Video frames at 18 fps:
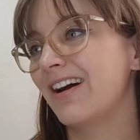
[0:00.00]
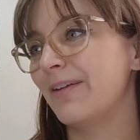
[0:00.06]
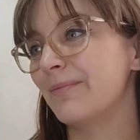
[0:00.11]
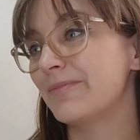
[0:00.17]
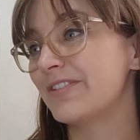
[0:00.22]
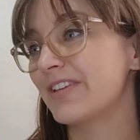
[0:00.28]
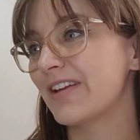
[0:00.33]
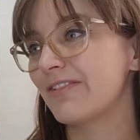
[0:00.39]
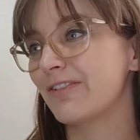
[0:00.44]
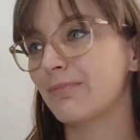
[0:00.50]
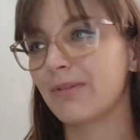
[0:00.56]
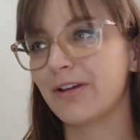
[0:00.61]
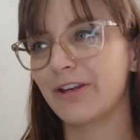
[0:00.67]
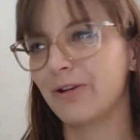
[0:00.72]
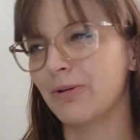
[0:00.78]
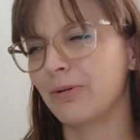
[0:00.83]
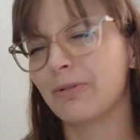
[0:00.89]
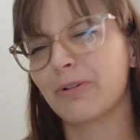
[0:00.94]
I'm saving
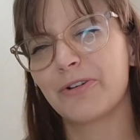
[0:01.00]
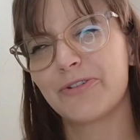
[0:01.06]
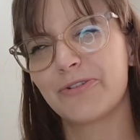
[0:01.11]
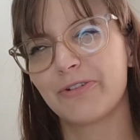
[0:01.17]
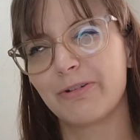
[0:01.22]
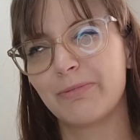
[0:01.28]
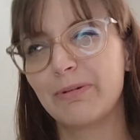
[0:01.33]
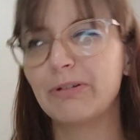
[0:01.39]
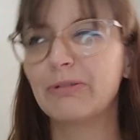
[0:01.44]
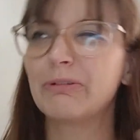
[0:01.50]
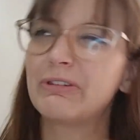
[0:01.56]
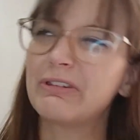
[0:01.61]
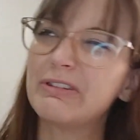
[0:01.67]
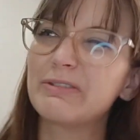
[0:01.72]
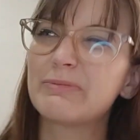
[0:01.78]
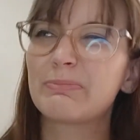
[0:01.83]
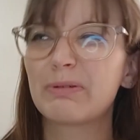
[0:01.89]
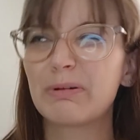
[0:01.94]
money on grocery
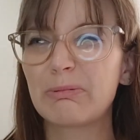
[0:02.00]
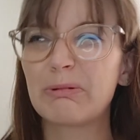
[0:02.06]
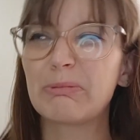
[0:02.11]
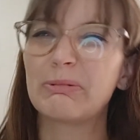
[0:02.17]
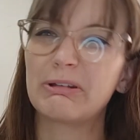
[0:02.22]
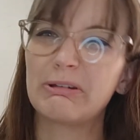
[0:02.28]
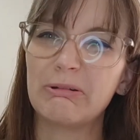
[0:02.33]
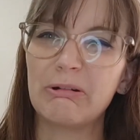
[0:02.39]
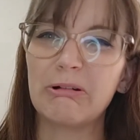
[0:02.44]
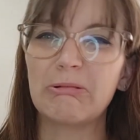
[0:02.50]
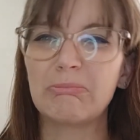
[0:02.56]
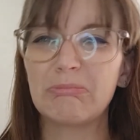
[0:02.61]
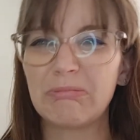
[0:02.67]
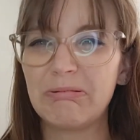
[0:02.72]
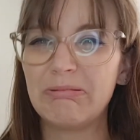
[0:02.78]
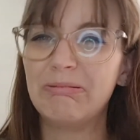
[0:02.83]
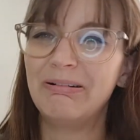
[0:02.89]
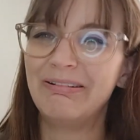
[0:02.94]
bills is probably not